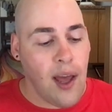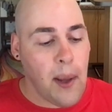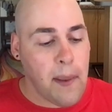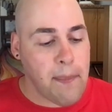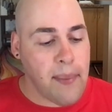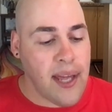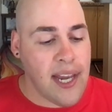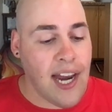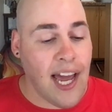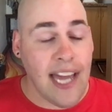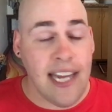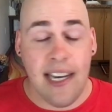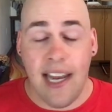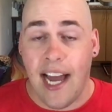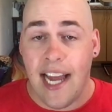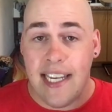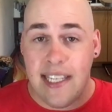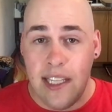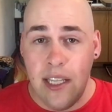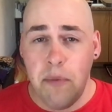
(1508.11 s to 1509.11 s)
But
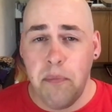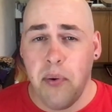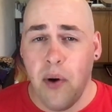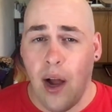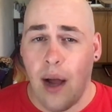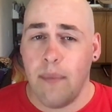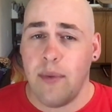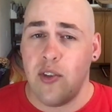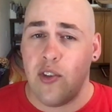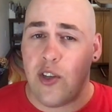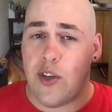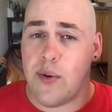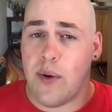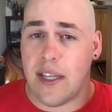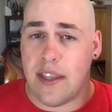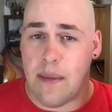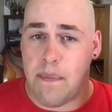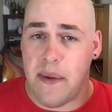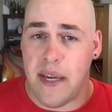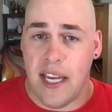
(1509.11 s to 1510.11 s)
I did promise you
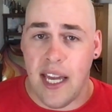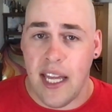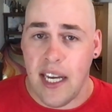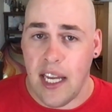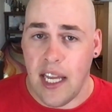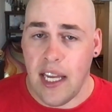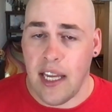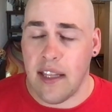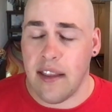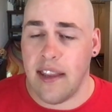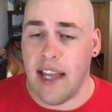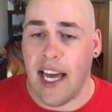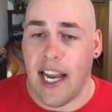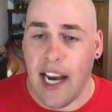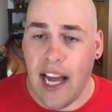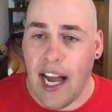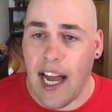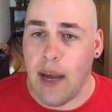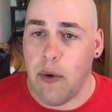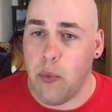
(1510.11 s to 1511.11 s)
at the beginning that
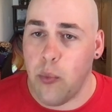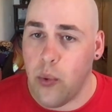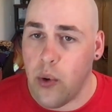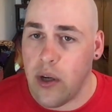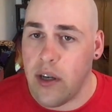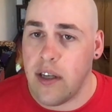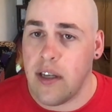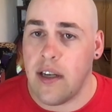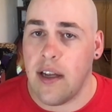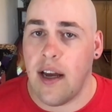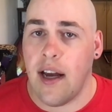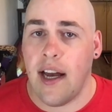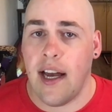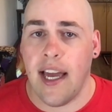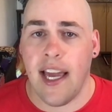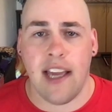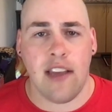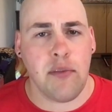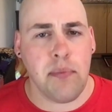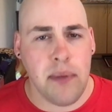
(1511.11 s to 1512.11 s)
I would
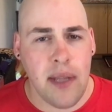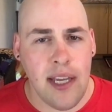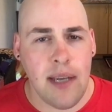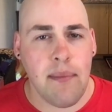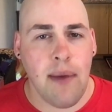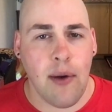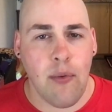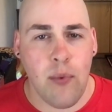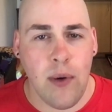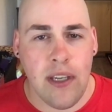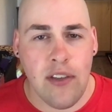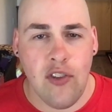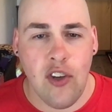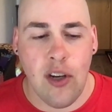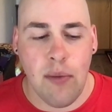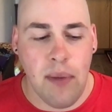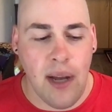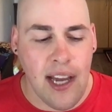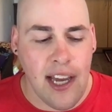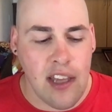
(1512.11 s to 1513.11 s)
explain my
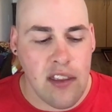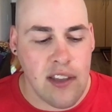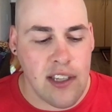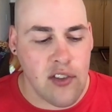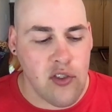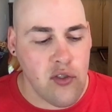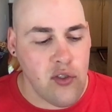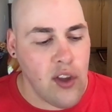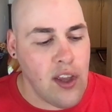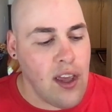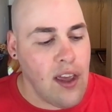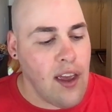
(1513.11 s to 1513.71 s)
reasoning behind this.